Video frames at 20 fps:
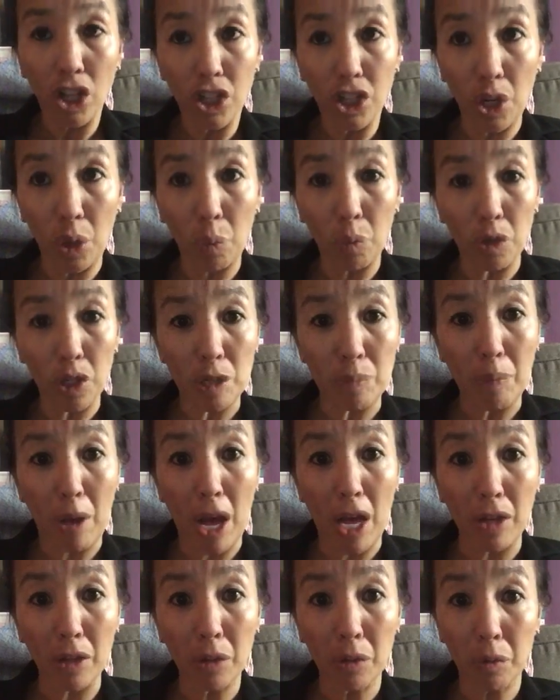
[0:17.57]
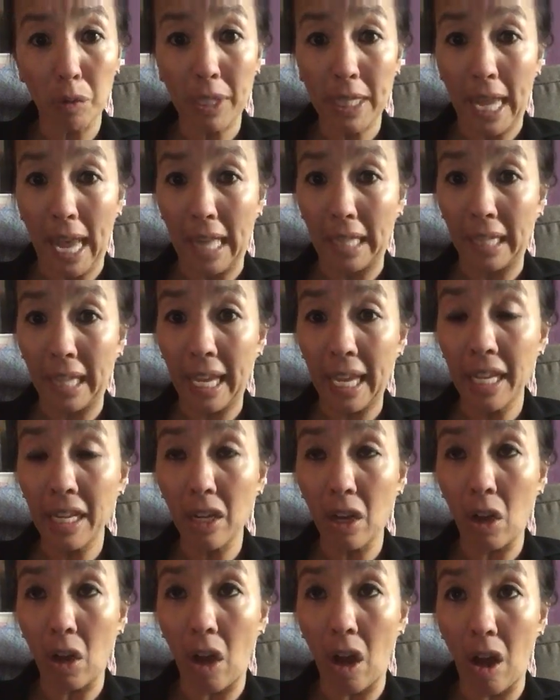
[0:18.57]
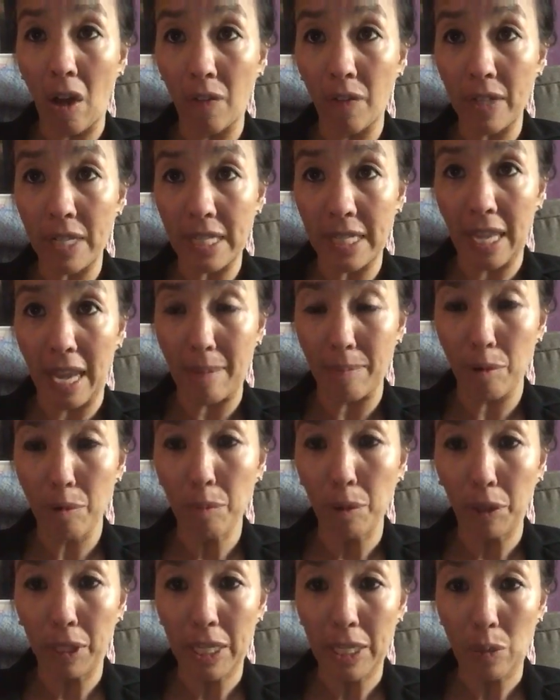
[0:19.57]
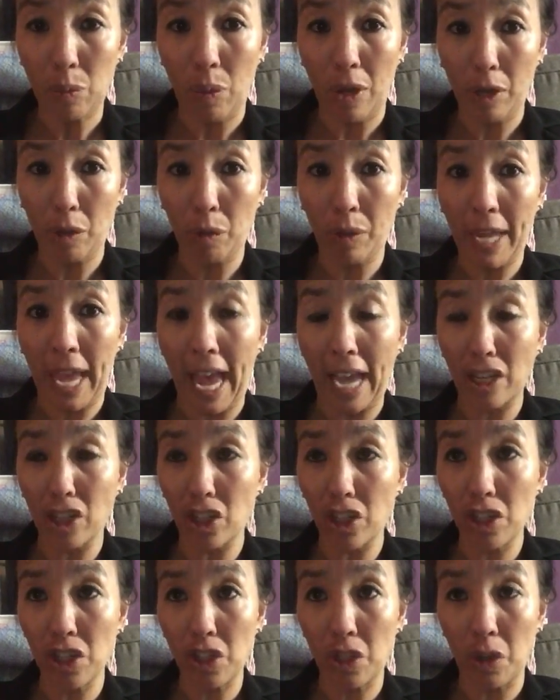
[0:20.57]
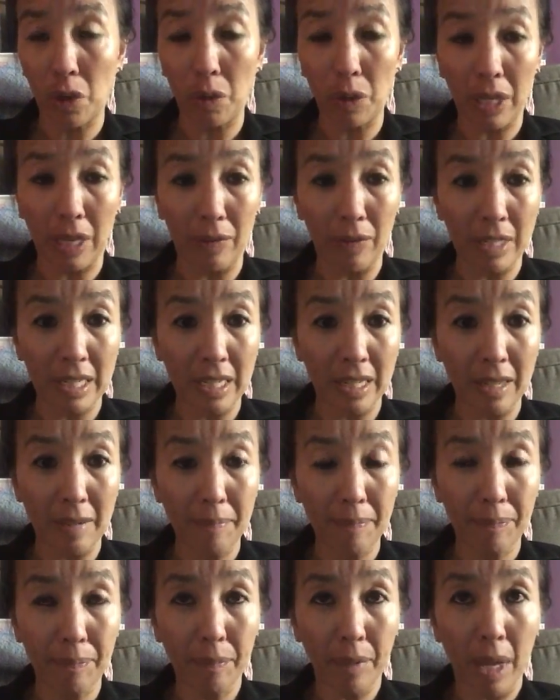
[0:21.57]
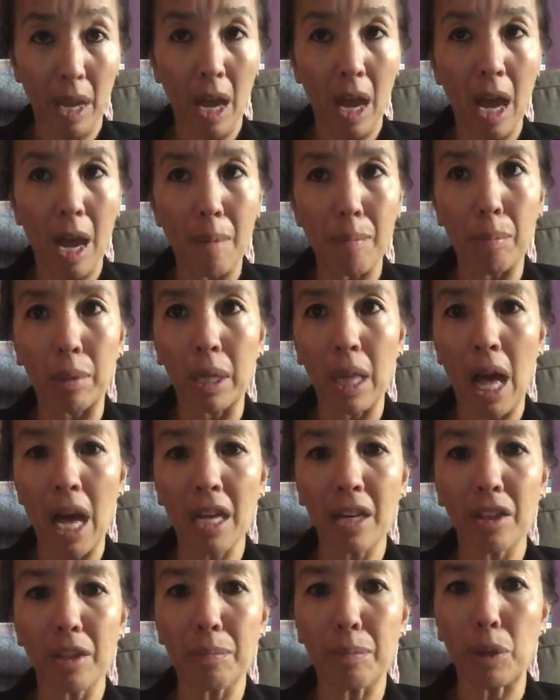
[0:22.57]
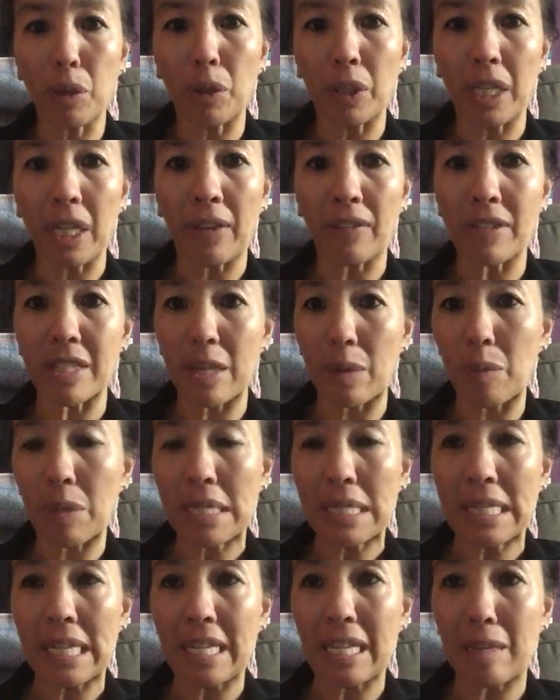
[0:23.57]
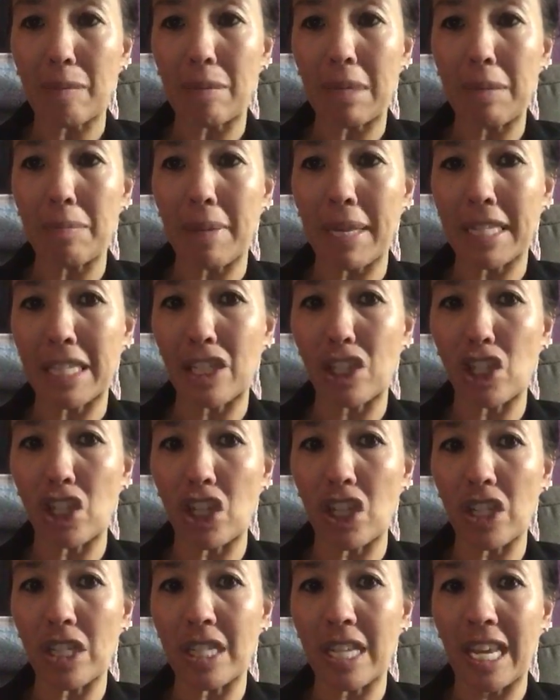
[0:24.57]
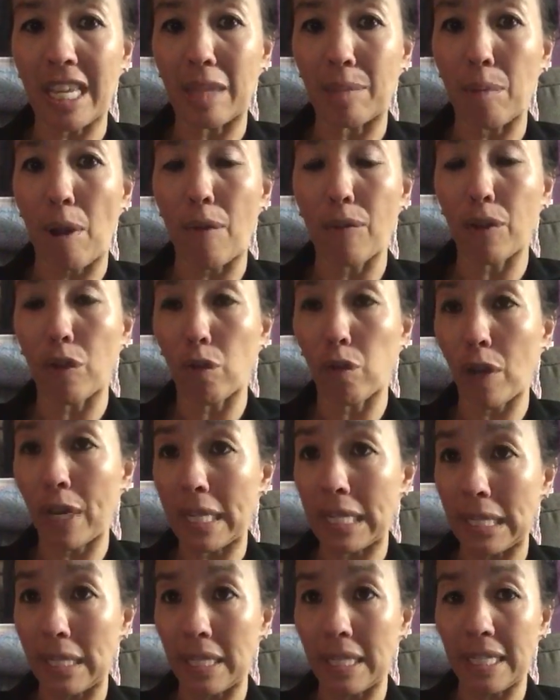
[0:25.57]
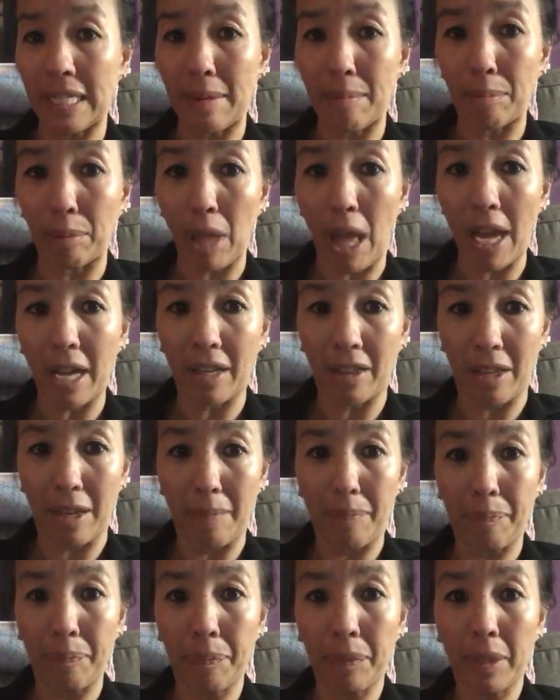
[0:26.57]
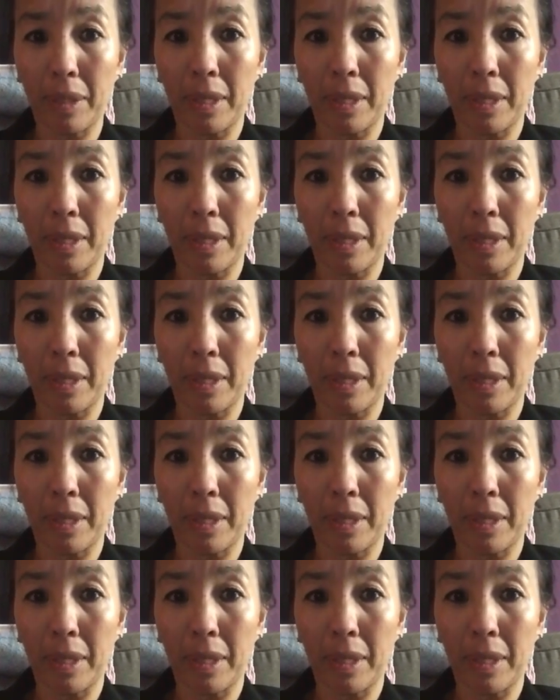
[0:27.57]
Don't respond or retaliate. Often cyberbullies want a reaction, so don't give it to them. Block the bully. If someone's sending mean messages, take them off your friends list and block them.